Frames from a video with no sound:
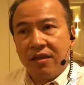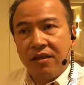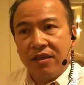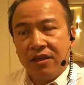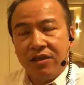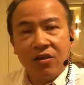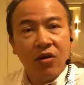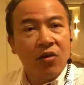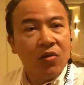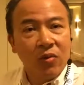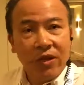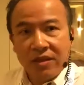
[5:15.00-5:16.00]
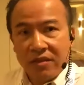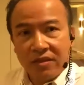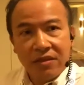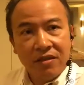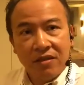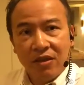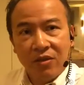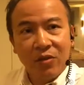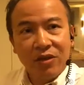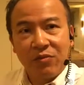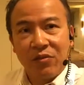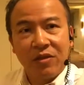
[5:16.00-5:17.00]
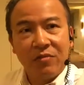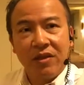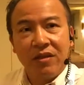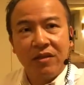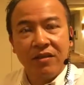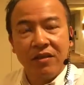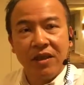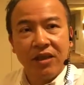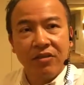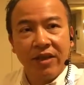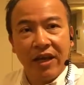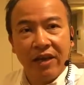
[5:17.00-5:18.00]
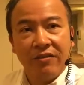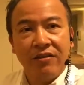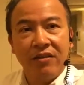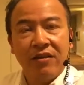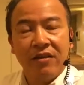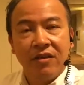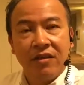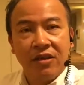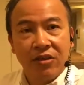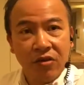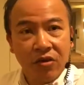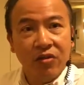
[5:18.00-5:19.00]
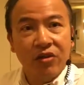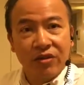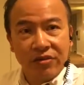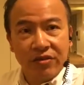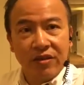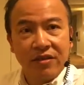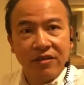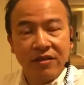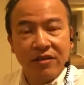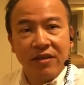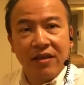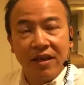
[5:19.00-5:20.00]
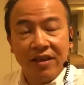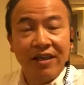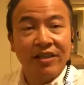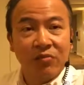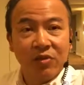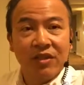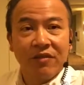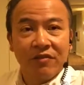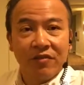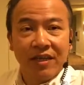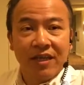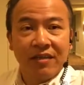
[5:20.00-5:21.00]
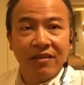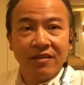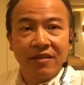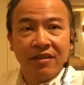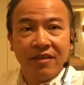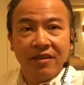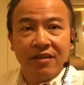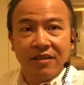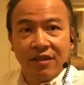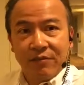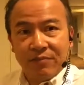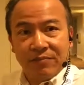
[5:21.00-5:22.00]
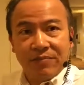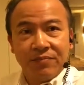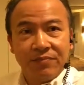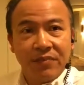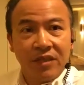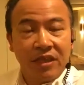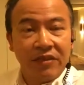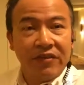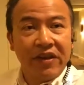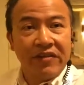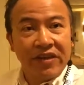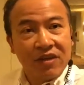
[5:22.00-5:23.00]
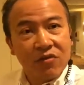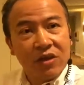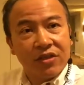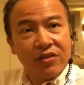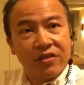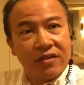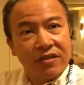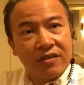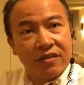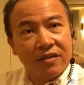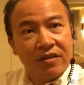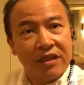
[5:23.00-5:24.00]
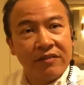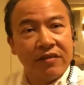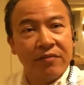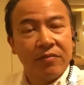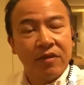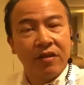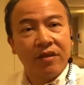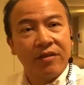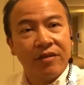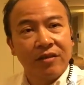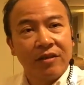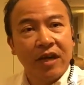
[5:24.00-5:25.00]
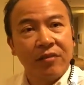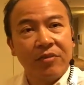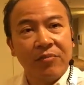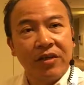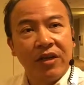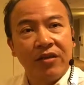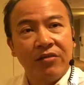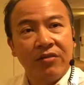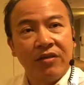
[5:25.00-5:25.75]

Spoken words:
It's always recommended that you have your own attorney, and there's a reason for that. So if you have any question, leave a comment below,